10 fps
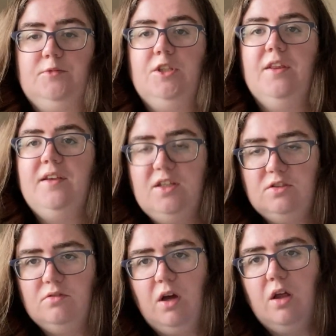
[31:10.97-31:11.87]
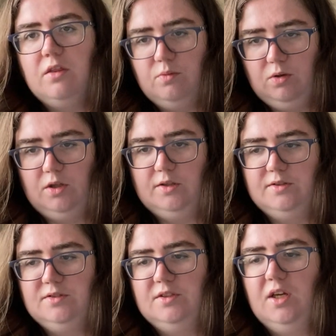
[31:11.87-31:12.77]
So these are all the
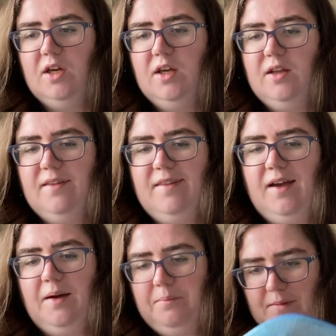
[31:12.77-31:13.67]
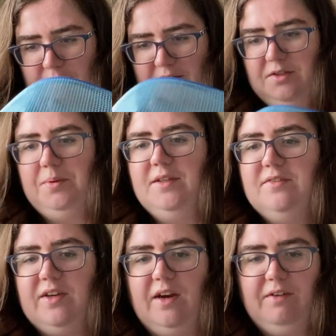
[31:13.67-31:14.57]
ones that I might, depends
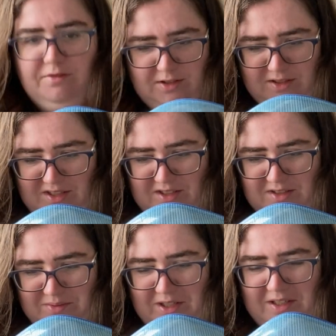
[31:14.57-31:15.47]
if I get around to starting them.